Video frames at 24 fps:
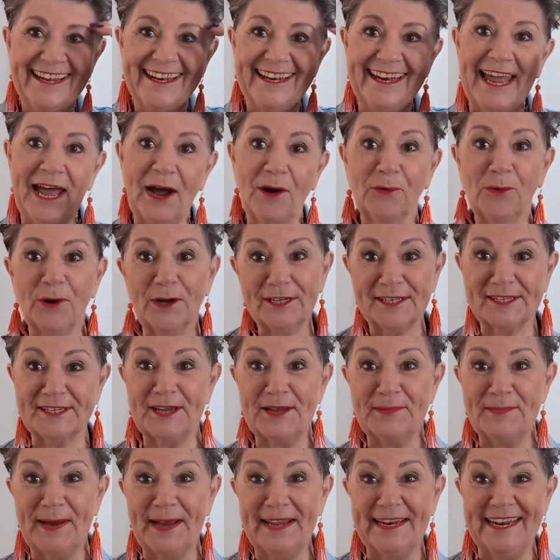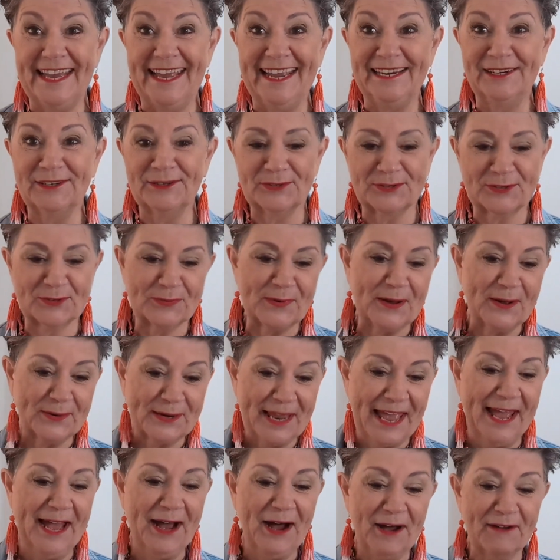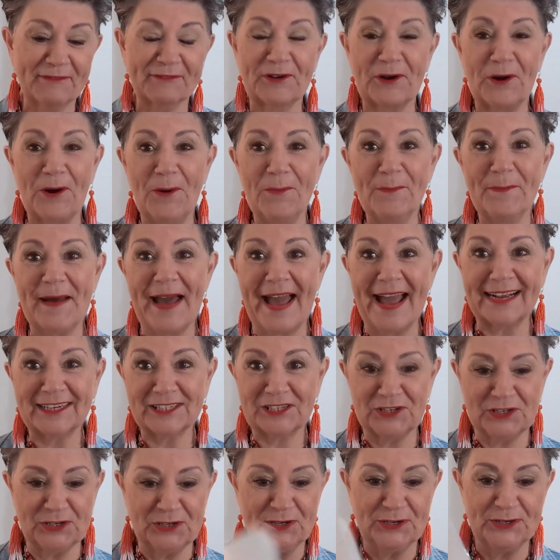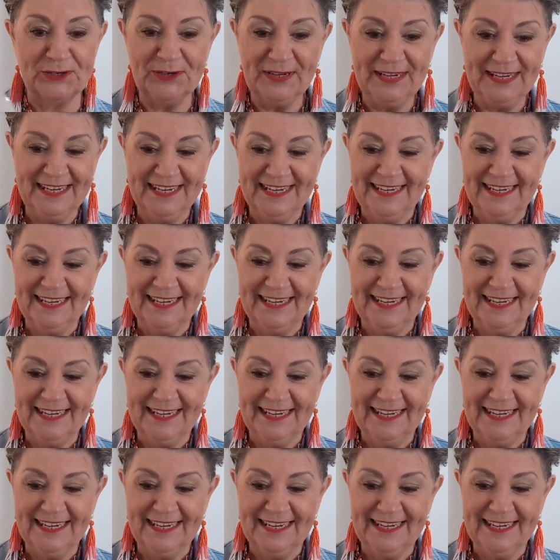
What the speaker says: Now, what's on my needles? Well, now I've gone back to